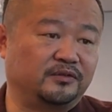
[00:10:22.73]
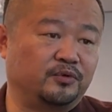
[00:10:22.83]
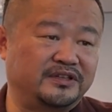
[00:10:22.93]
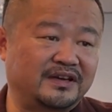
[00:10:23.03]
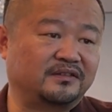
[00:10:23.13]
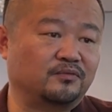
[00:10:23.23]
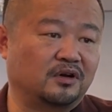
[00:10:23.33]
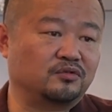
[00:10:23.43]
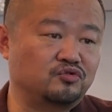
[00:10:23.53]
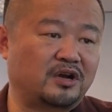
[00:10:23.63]
We just
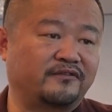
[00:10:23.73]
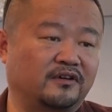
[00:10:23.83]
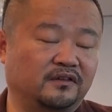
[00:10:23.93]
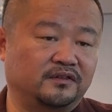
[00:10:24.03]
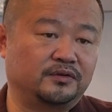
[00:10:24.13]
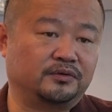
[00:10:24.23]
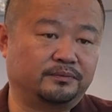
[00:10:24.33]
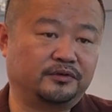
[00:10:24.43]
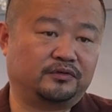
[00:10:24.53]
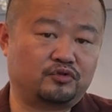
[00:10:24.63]
want to drive on the road.
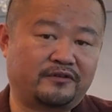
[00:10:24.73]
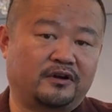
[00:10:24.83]
Both drive